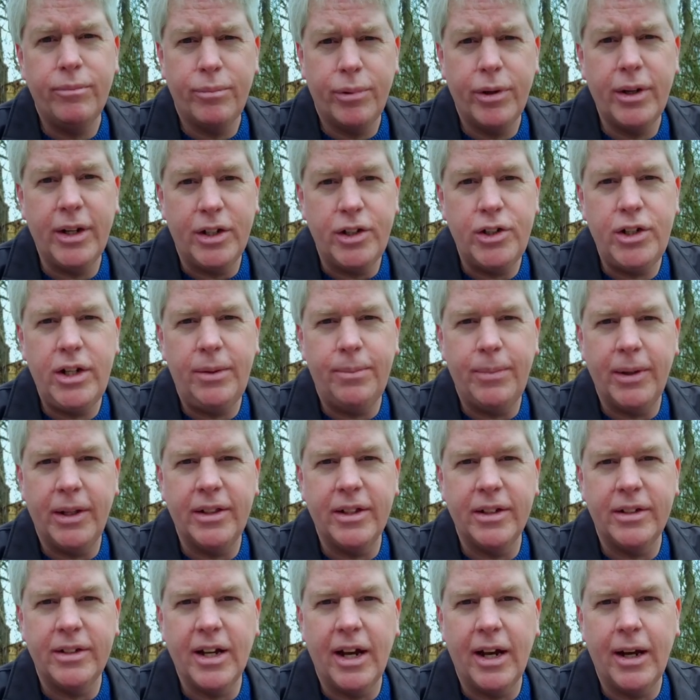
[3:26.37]
pretty cheap
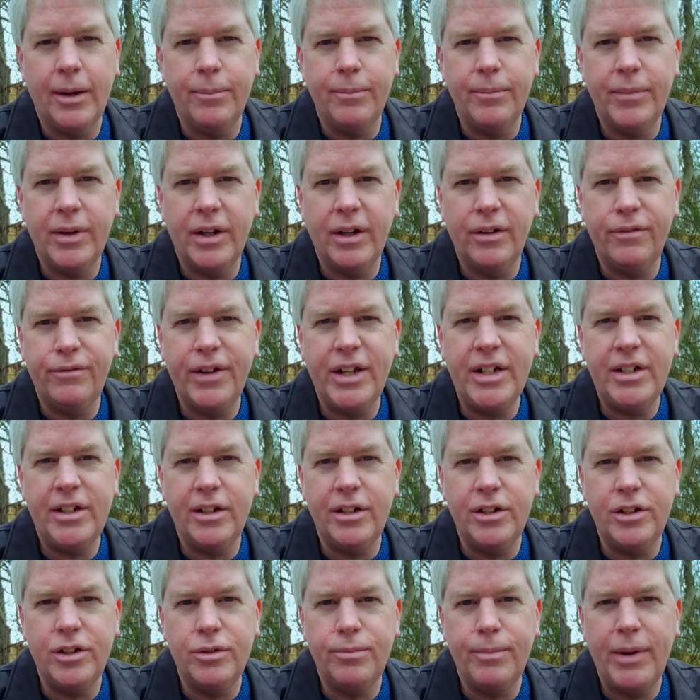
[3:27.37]
at the time,
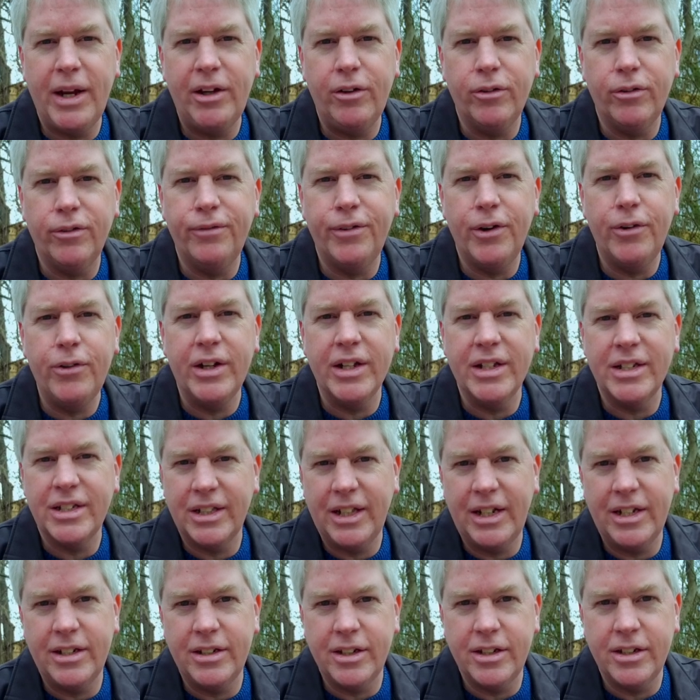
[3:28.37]
vintage manual
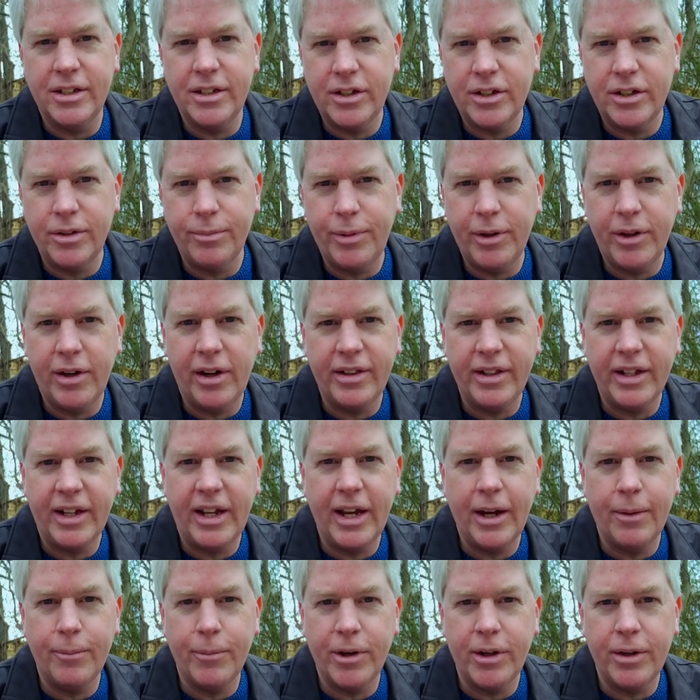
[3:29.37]
focus lenses to put on the
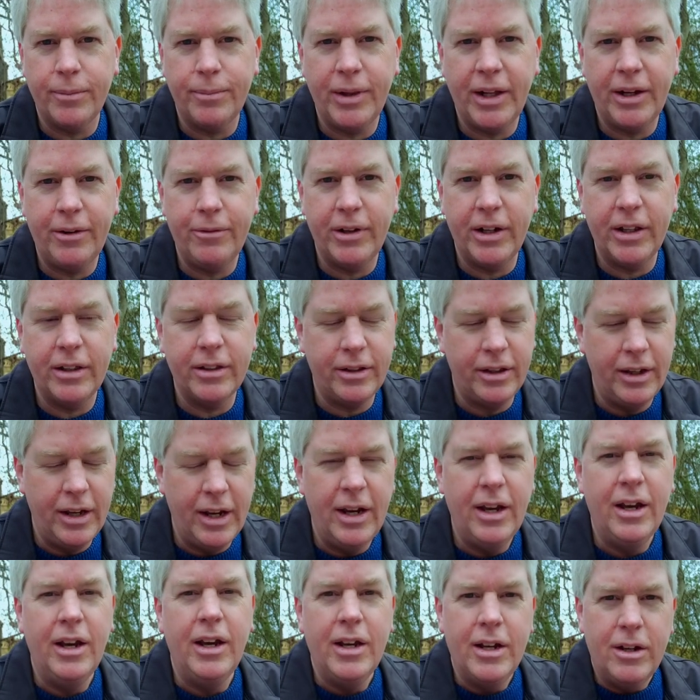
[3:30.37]
camera to play with
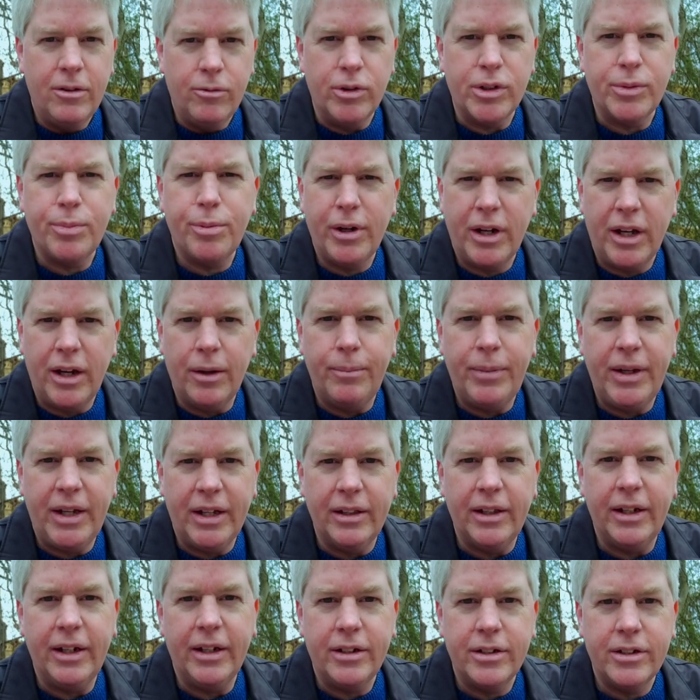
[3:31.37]
was pretty
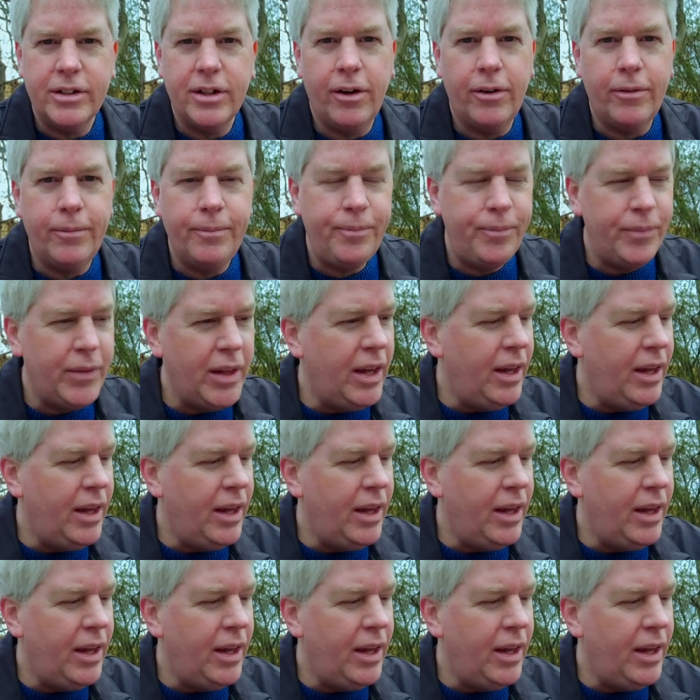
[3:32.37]
appealing. So